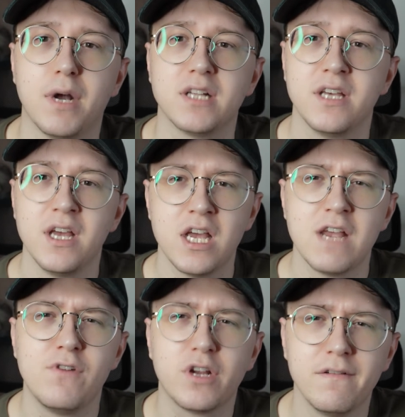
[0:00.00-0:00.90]
But
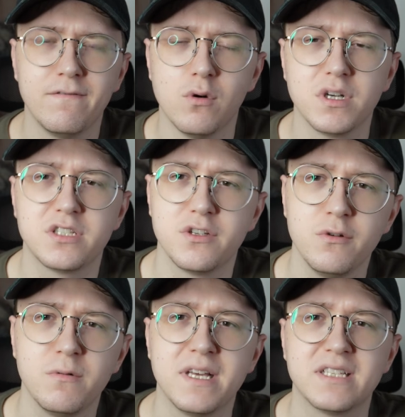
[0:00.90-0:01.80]
if you're looking forward
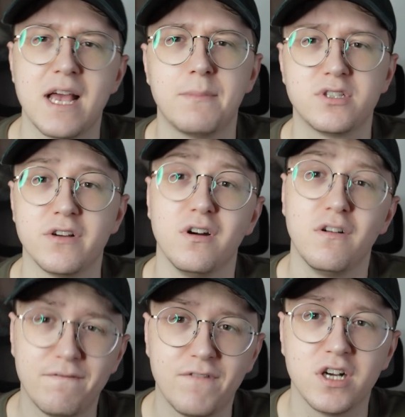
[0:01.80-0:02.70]
to this episode
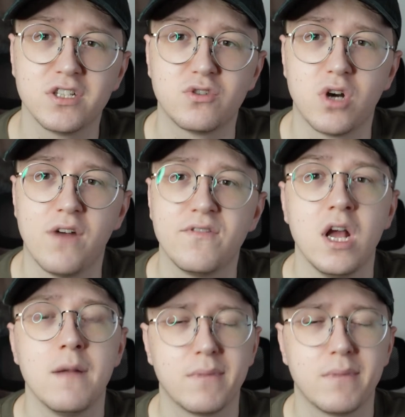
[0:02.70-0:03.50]
of First Draft,